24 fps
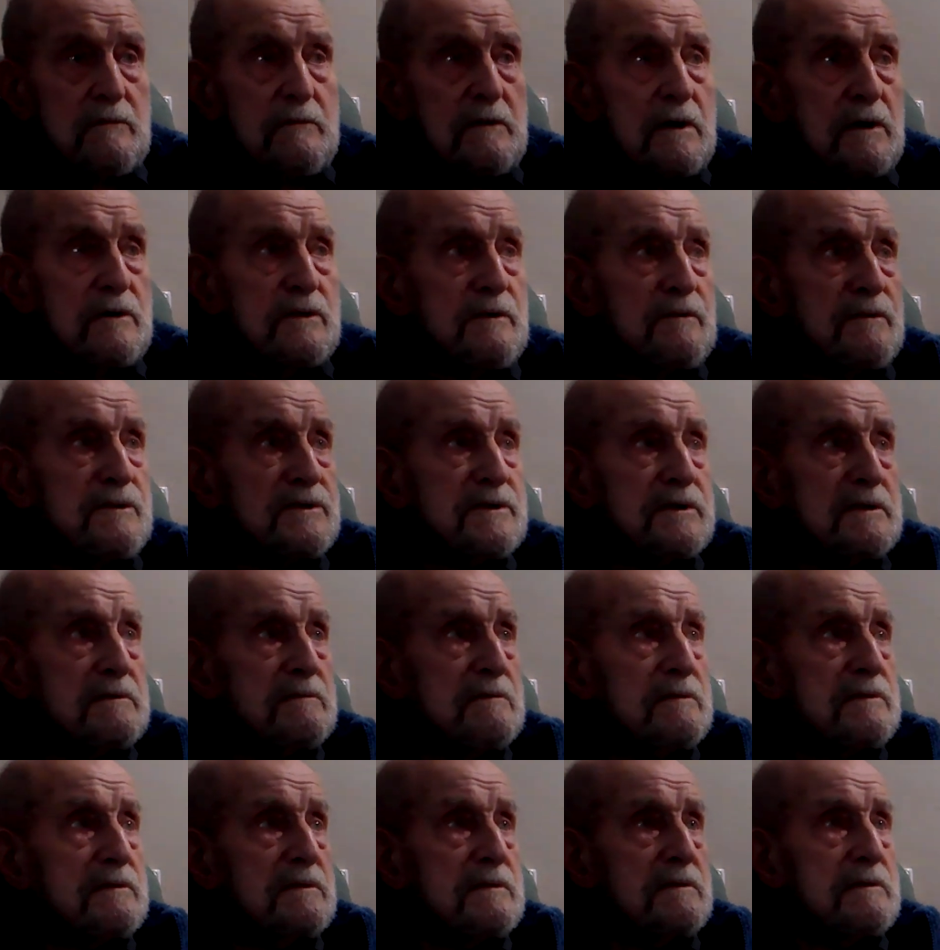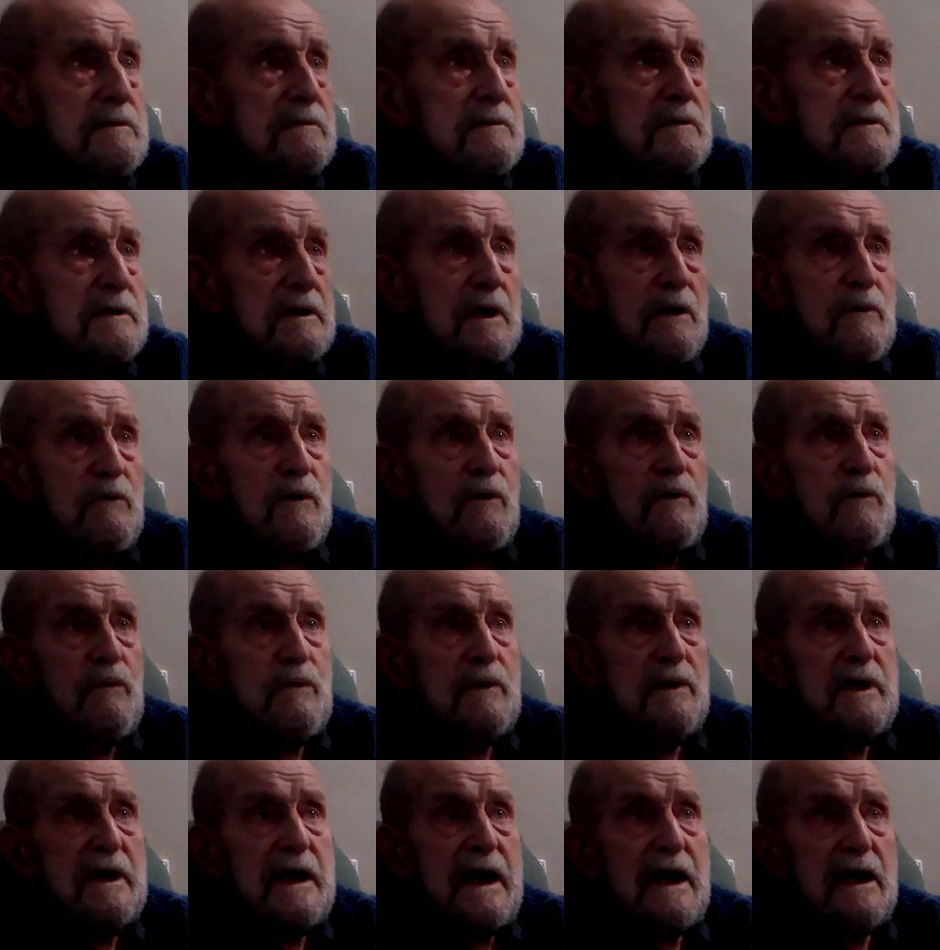well, well, the
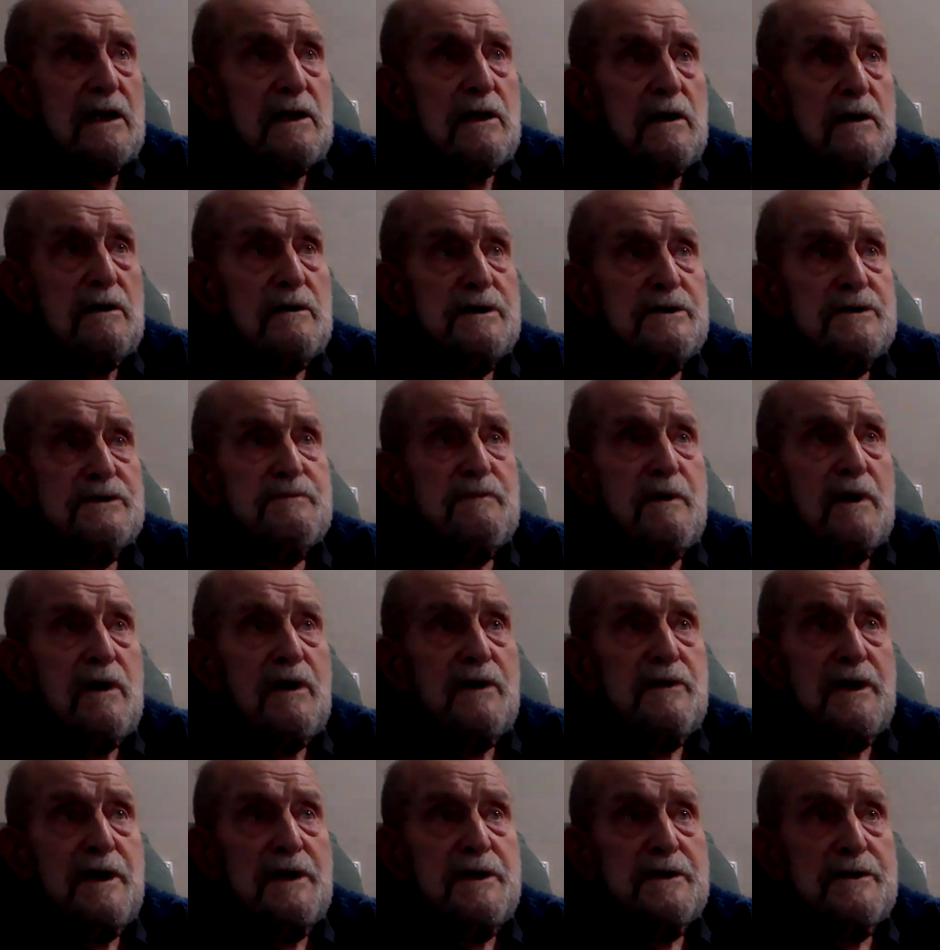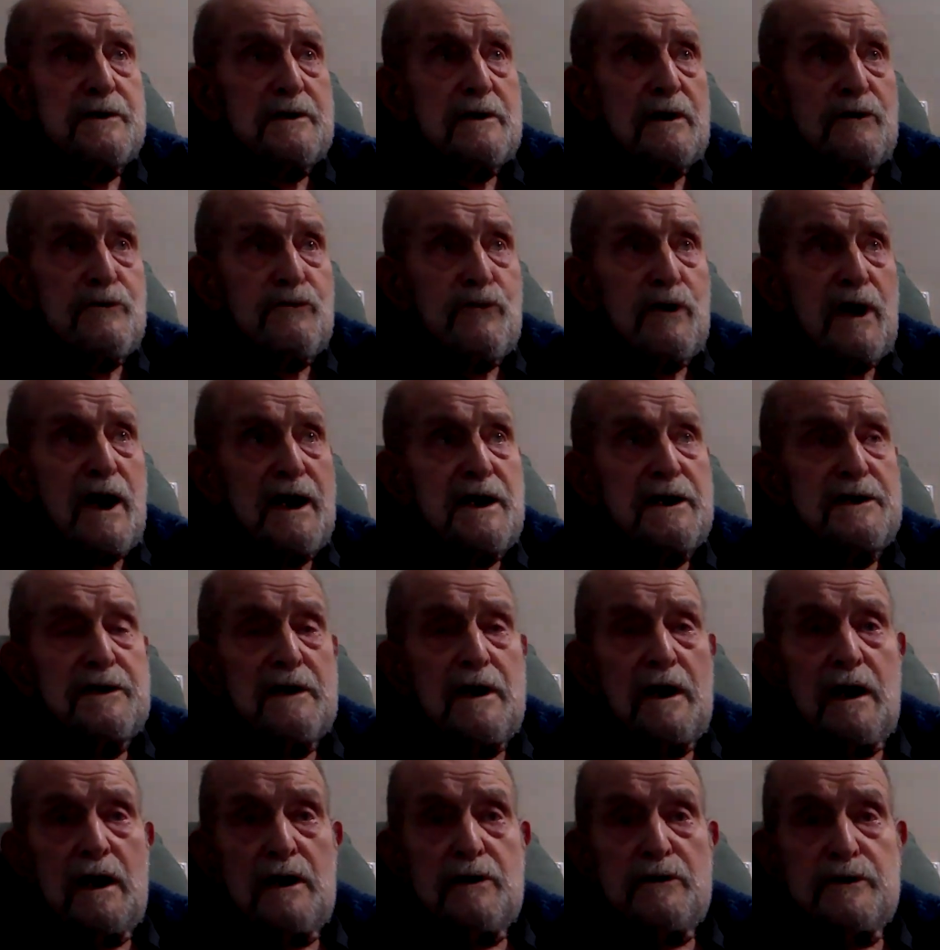Allies by then had got
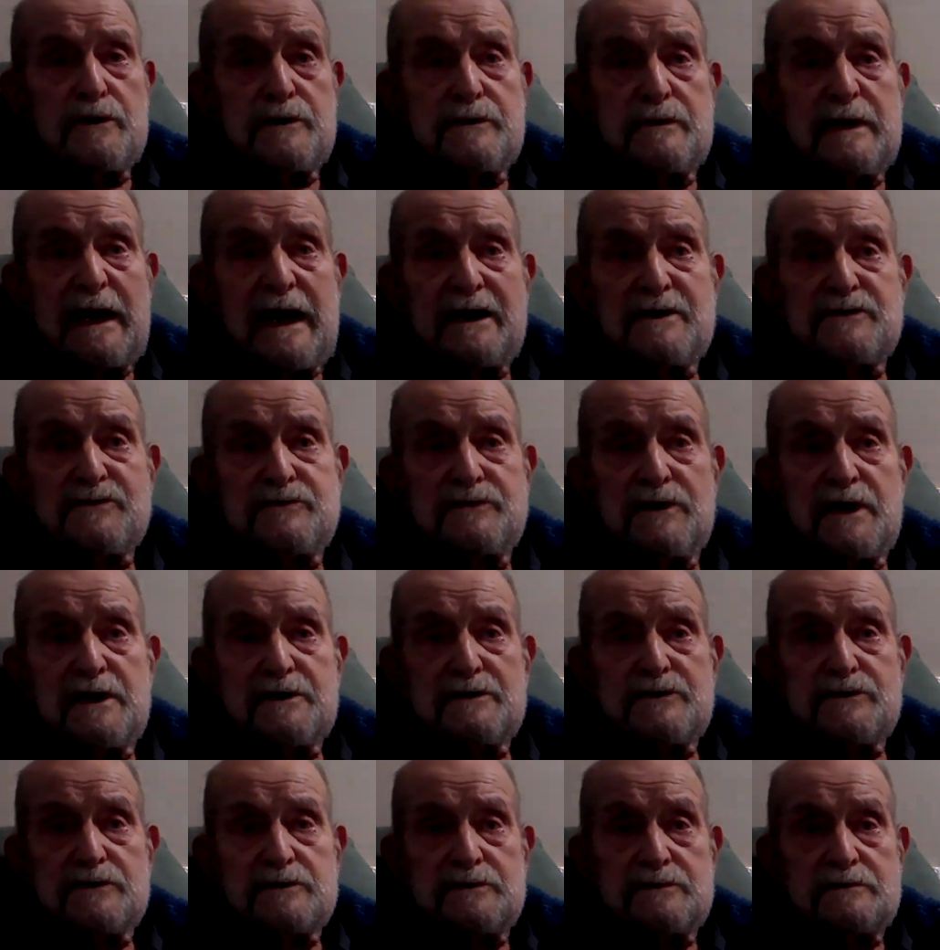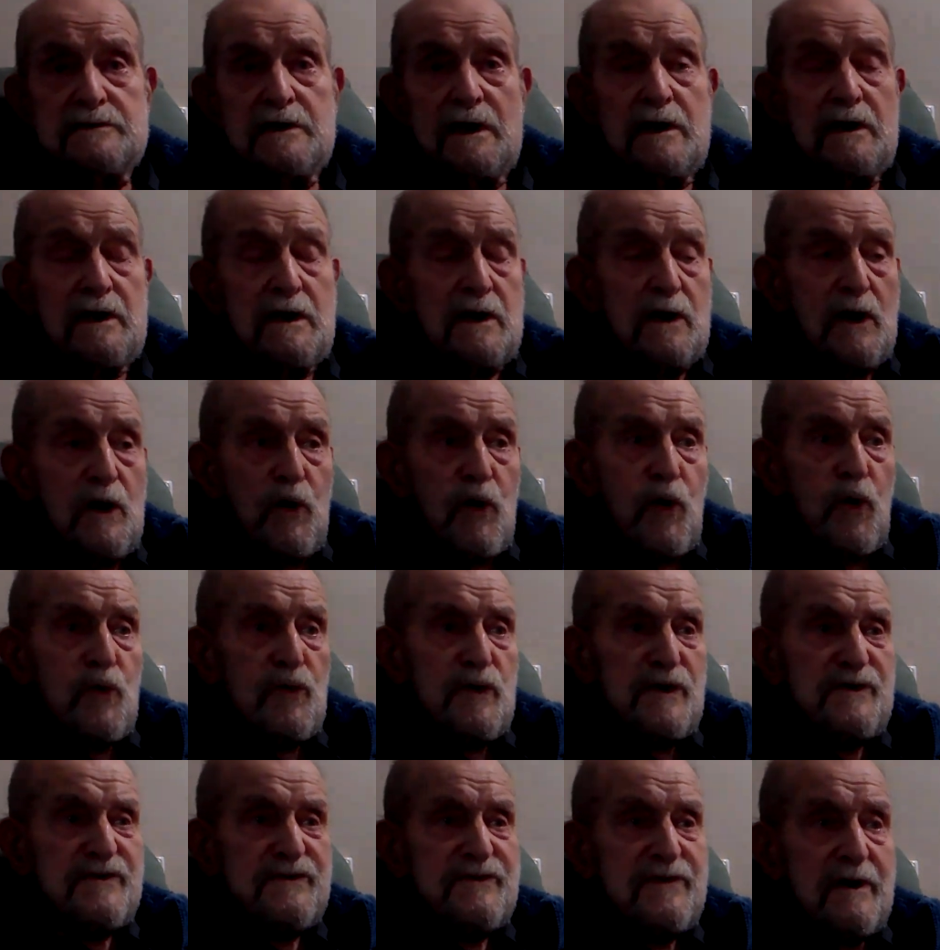radar and ASDICs and all this
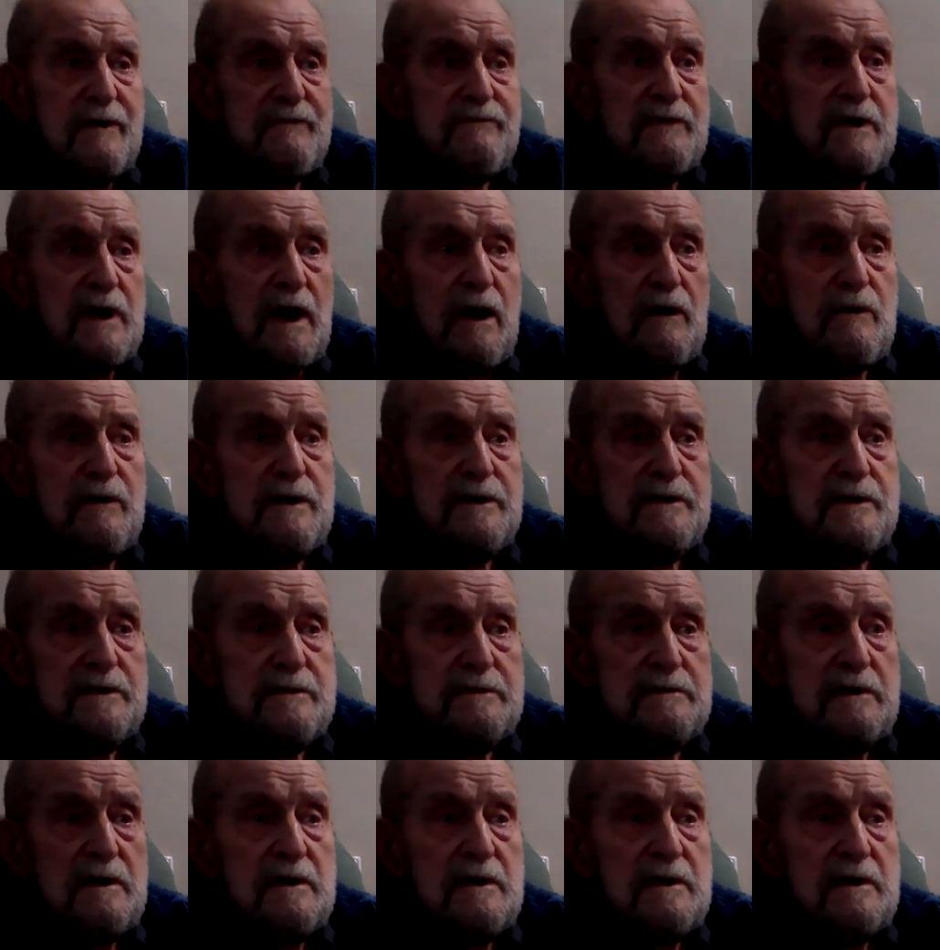stuff going,